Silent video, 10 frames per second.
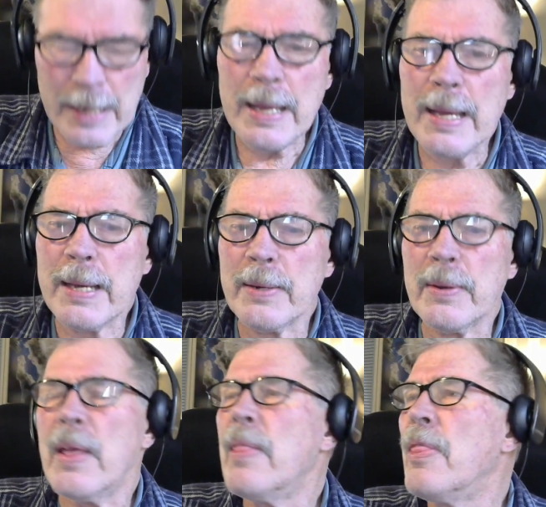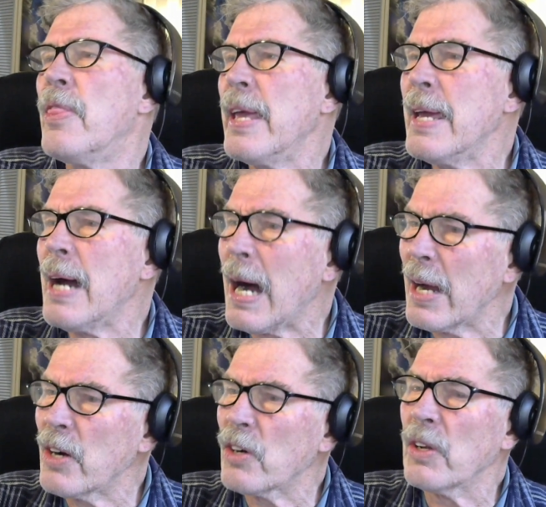And they
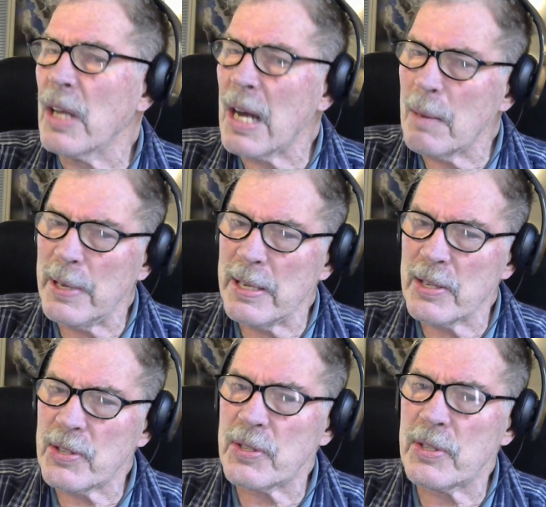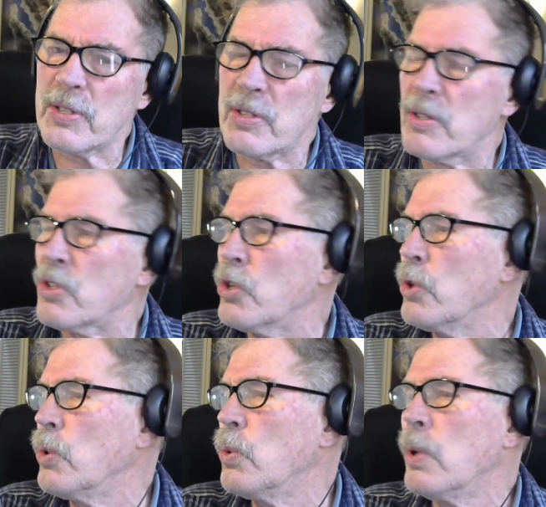hire lobbyists
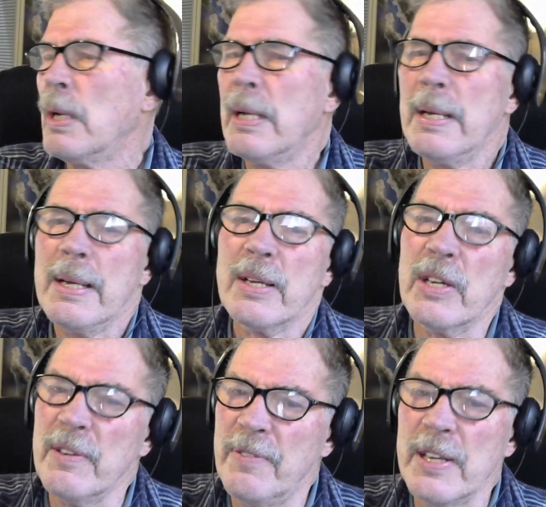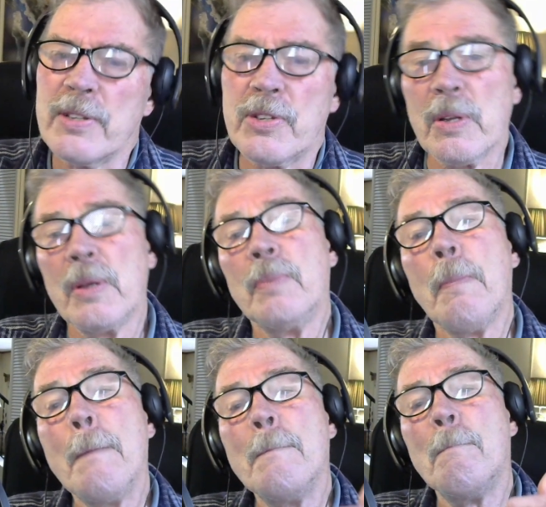to convince
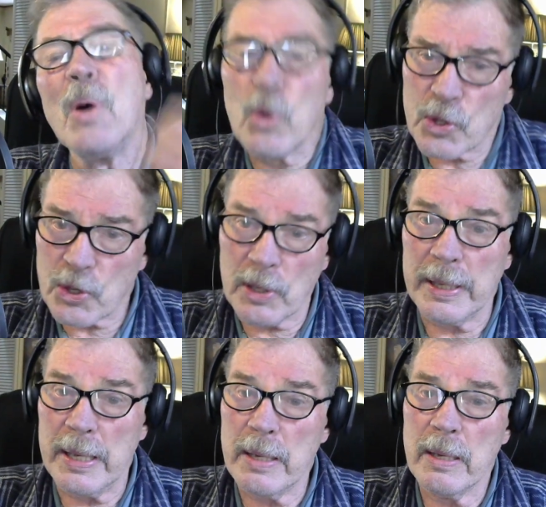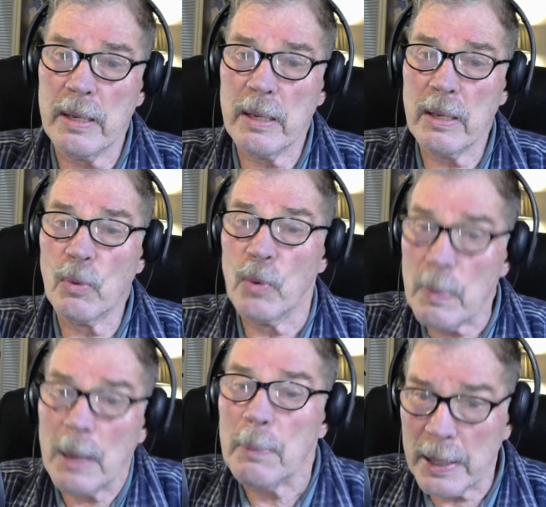mostly
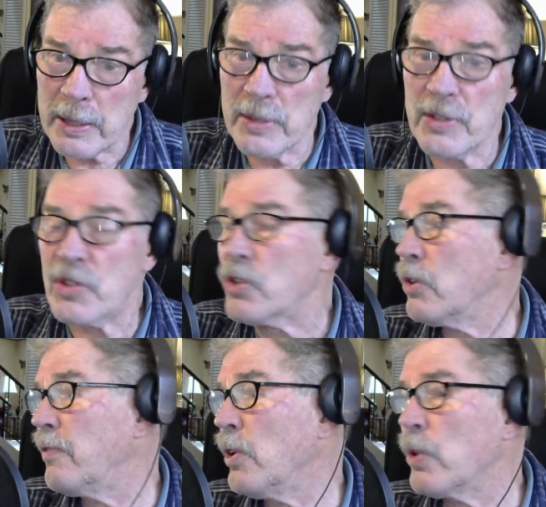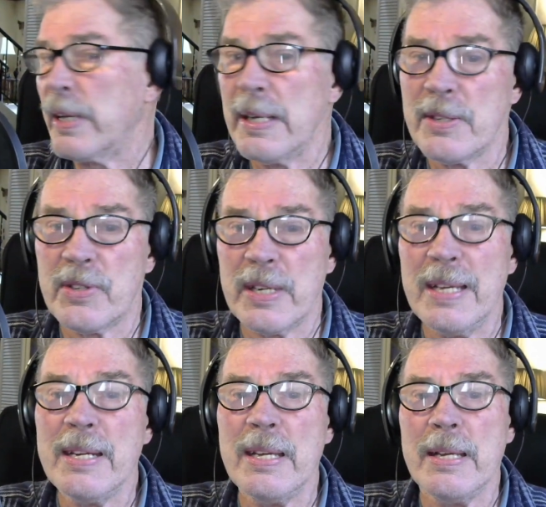Republicans to vote against
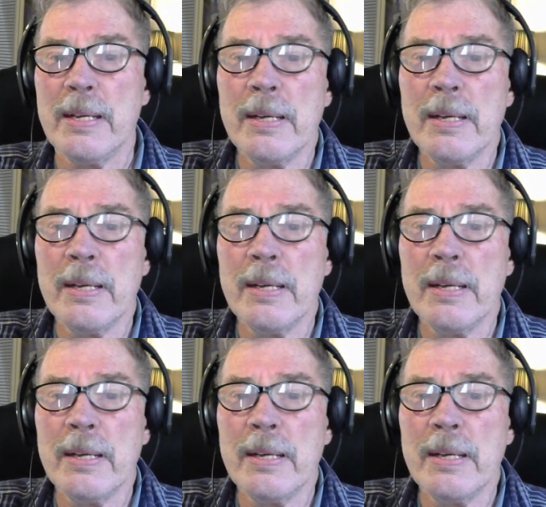any